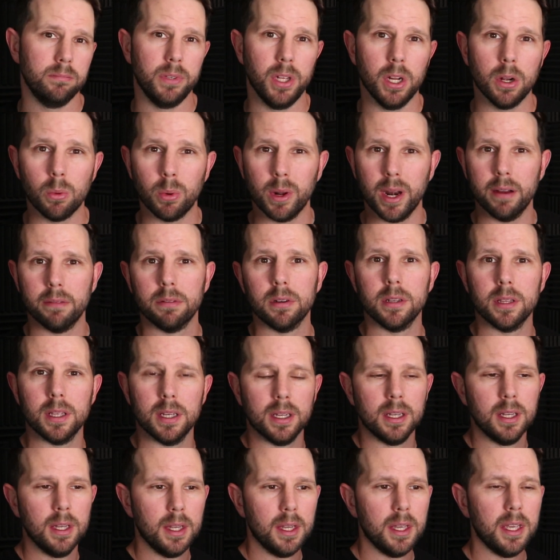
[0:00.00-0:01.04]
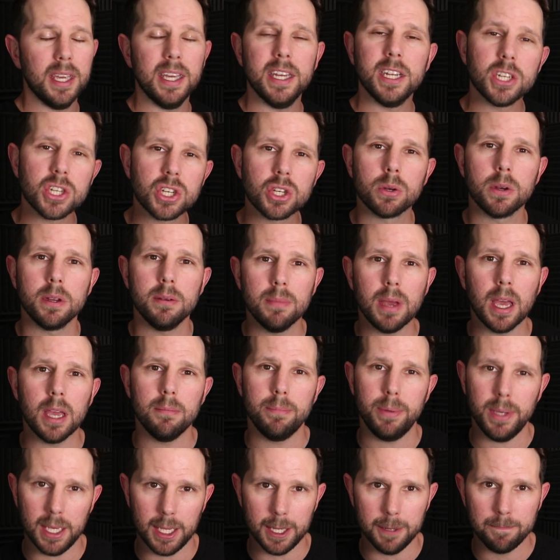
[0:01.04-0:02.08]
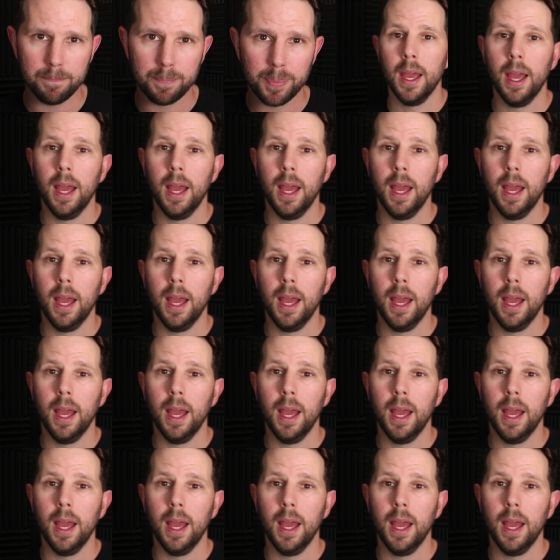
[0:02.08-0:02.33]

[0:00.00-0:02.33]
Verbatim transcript: you know, whatever the industry may be.